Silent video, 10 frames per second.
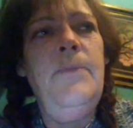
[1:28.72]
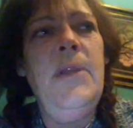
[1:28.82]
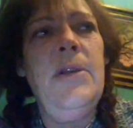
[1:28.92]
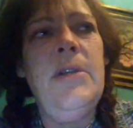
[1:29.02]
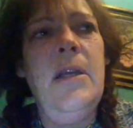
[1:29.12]

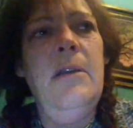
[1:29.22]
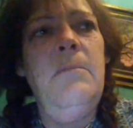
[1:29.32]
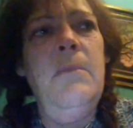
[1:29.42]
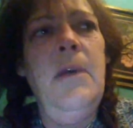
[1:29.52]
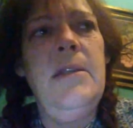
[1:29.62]
there's a,
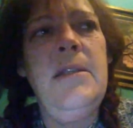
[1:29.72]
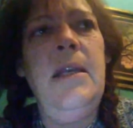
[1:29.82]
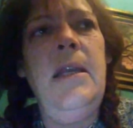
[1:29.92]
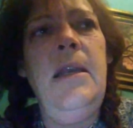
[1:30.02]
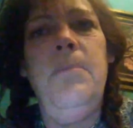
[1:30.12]
a
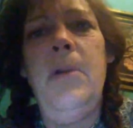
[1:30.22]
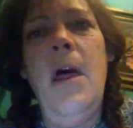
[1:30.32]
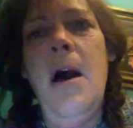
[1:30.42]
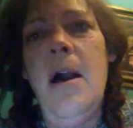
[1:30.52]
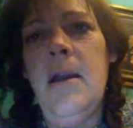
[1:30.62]
city
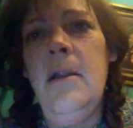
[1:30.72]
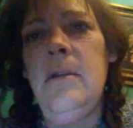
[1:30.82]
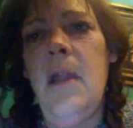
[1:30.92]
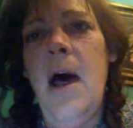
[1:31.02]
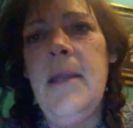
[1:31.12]
block
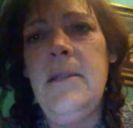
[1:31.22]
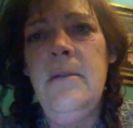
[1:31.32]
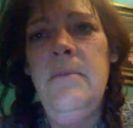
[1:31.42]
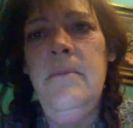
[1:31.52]
lot